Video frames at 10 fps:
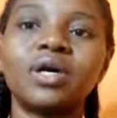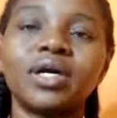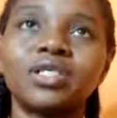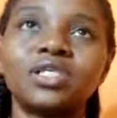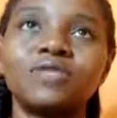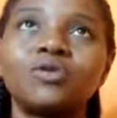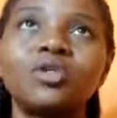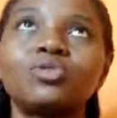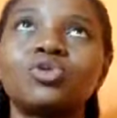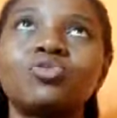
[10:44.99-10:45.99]
can do it
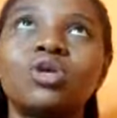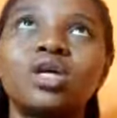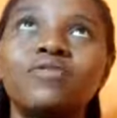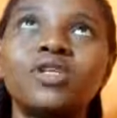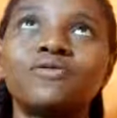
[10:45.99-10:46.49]
for you, right?